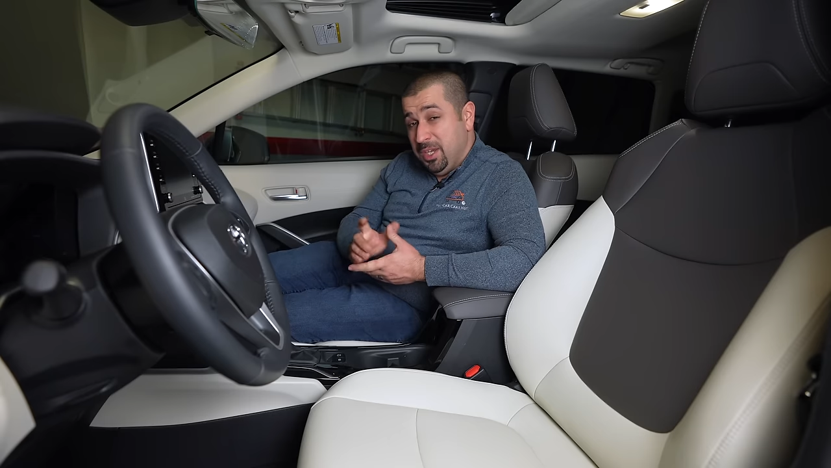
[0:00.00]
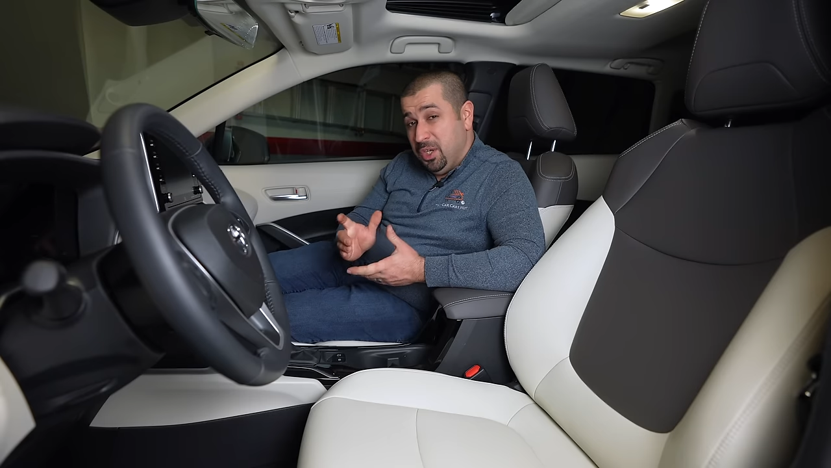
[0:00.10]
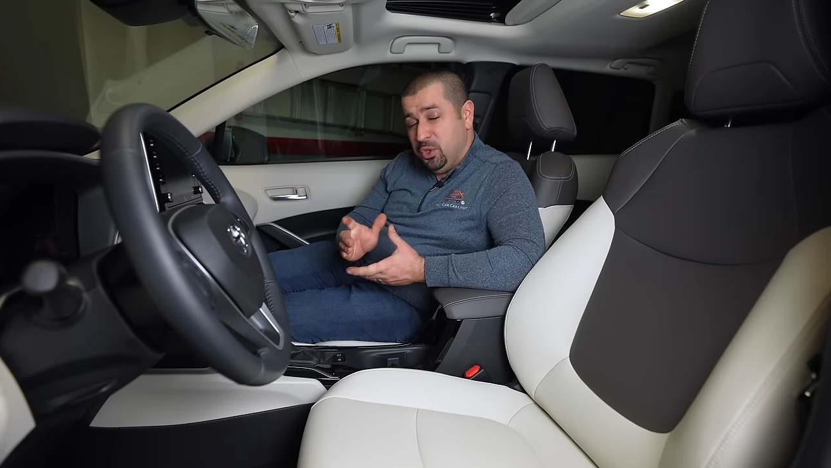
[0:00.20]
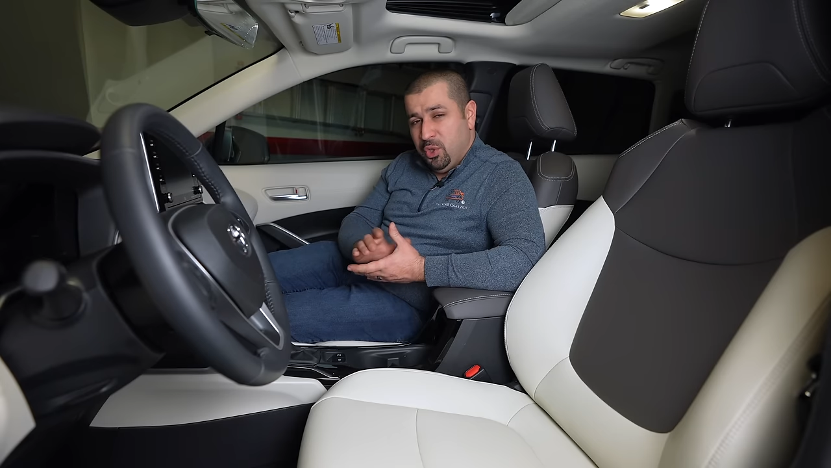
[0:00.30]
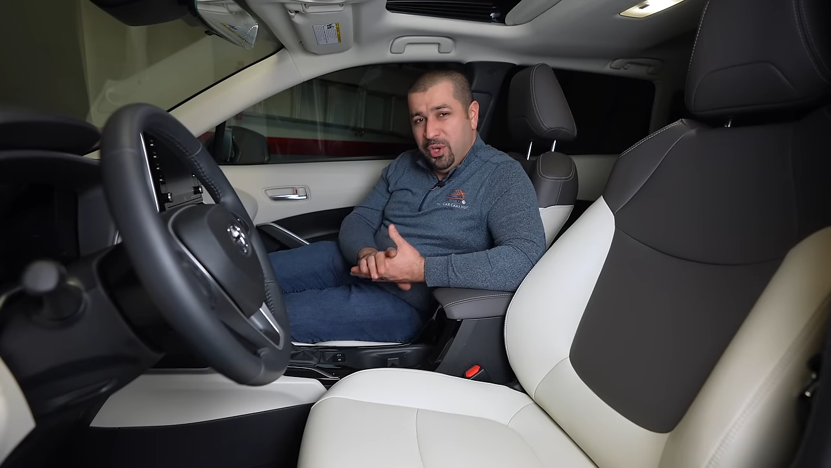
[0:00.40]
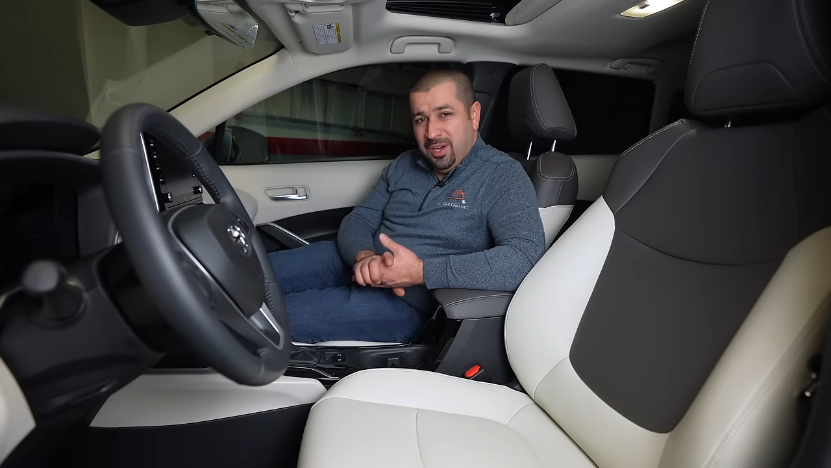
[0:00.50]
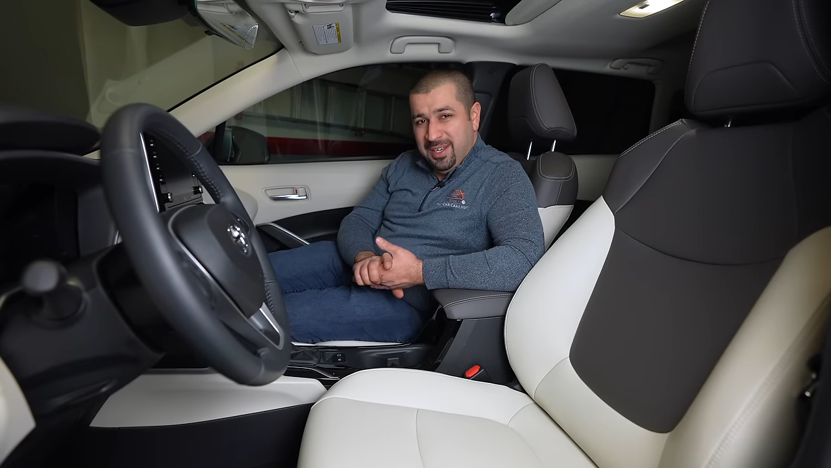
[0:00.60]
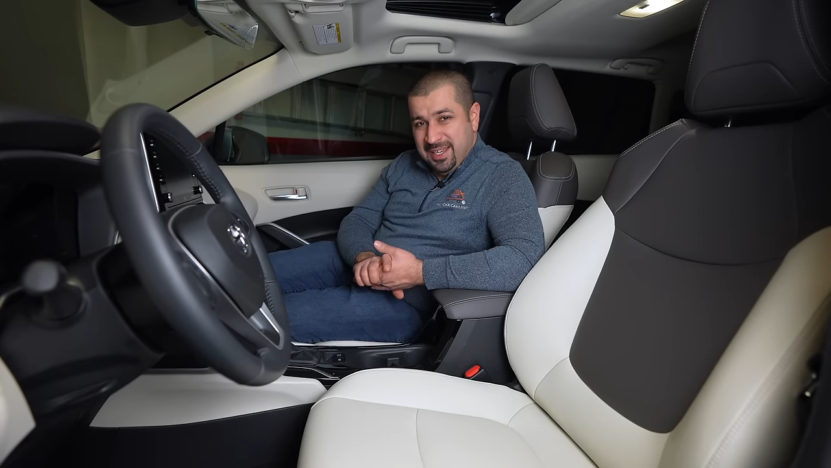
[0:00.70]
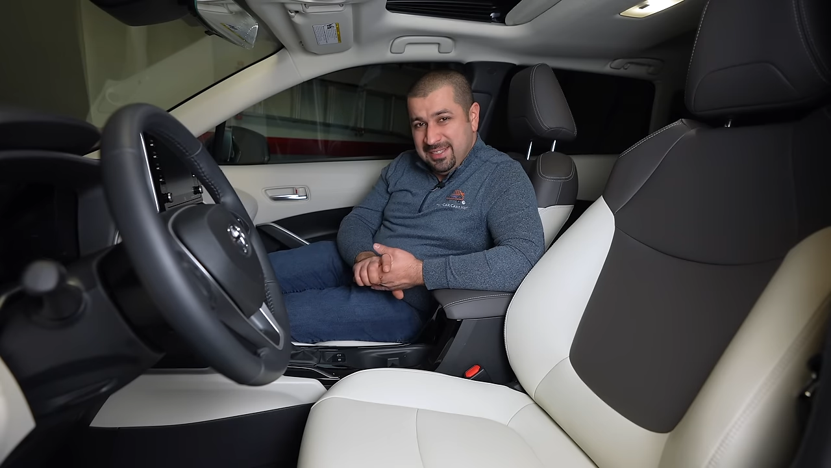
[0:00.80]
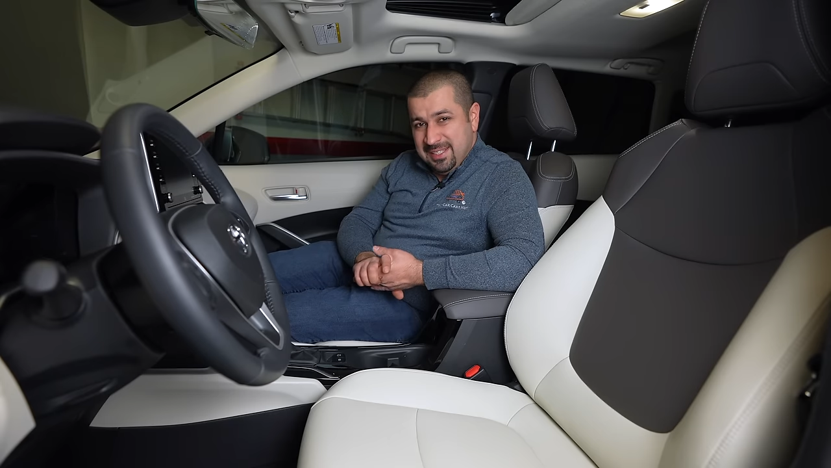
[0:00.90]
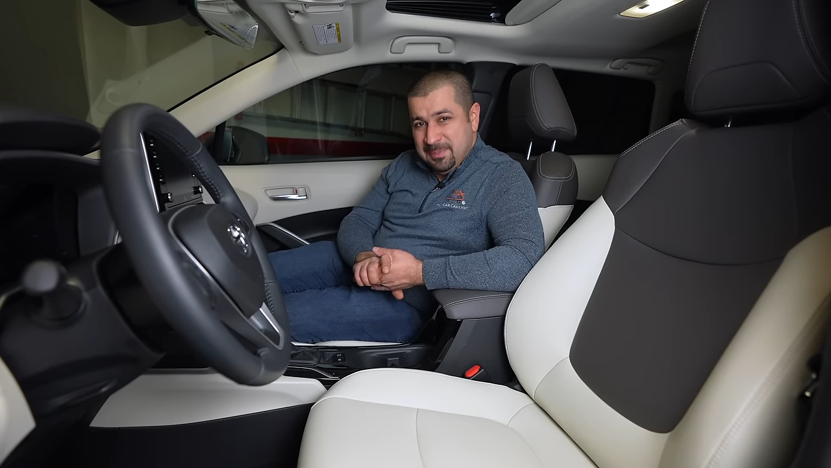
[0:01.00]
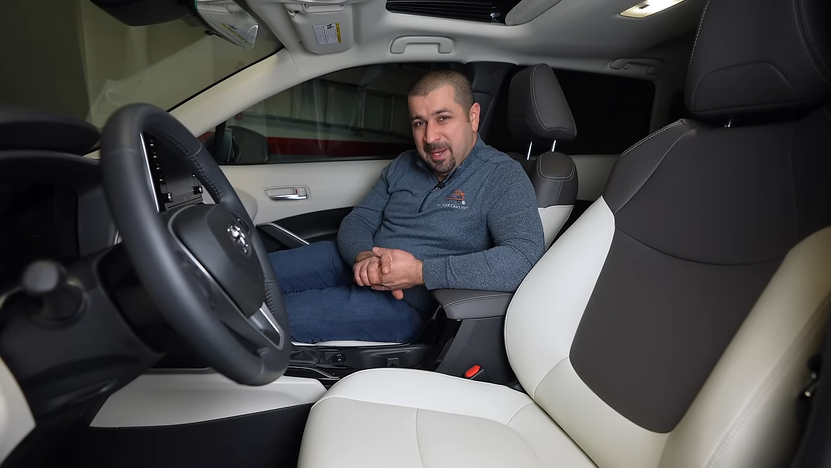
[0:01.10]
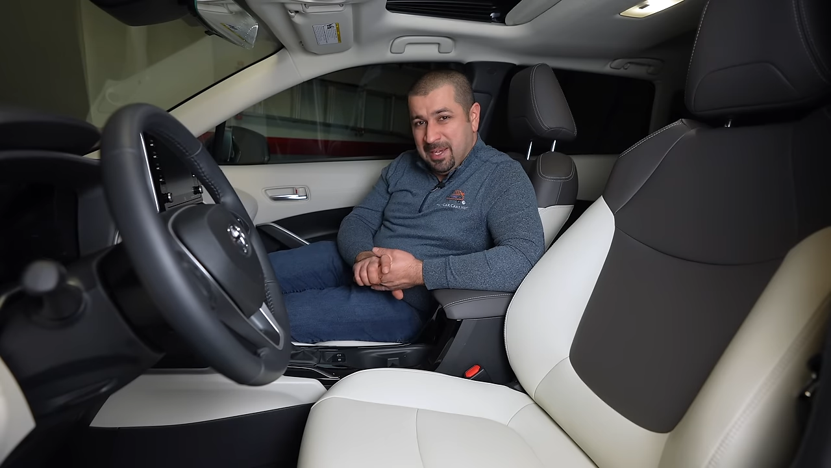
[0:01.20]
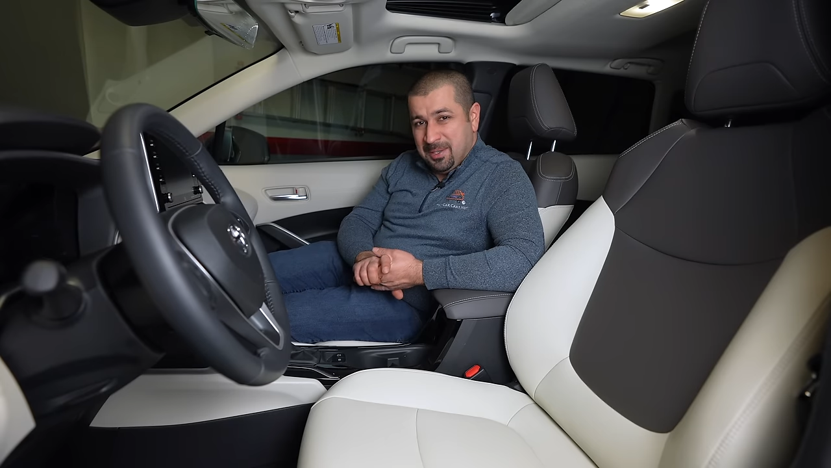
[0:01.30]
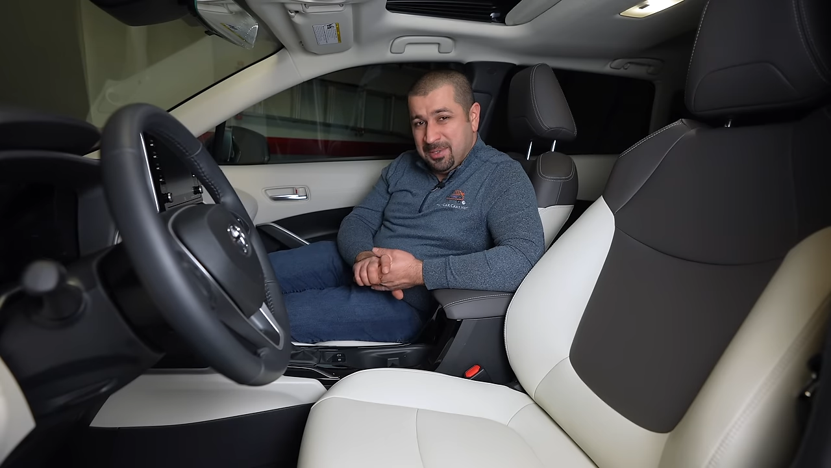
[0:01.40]
In Toyota and Lexus
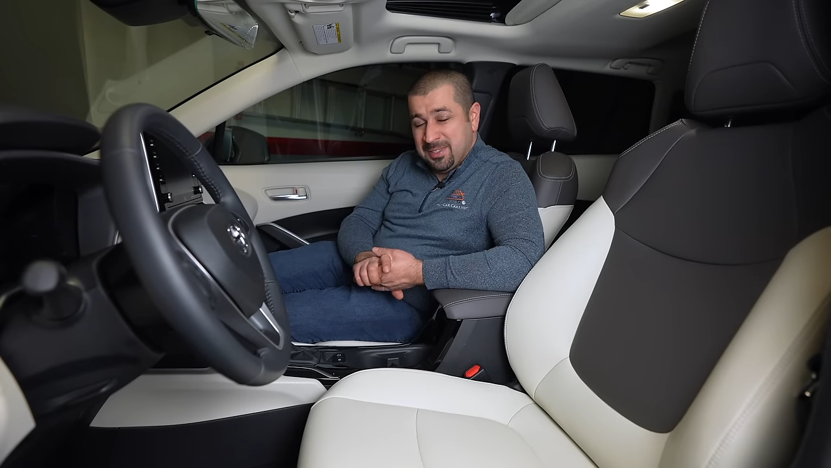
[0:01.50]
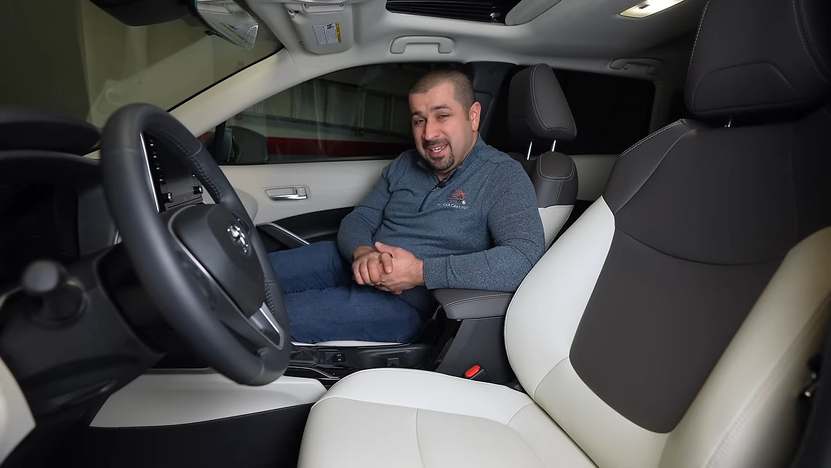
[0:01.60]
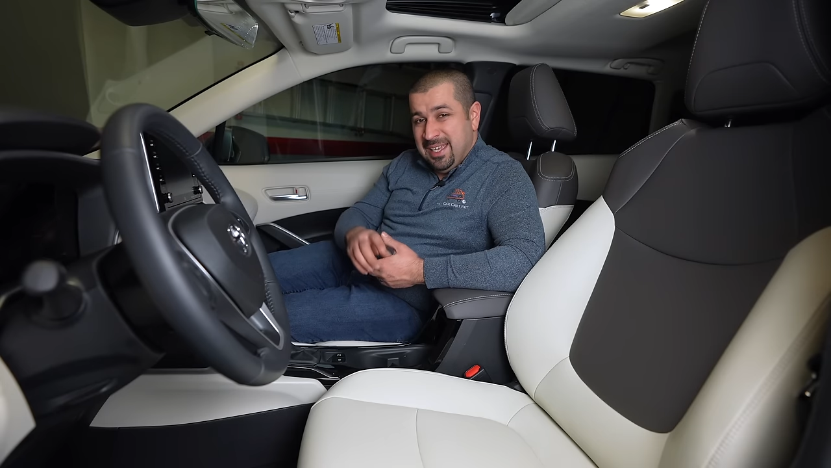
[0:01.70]
models,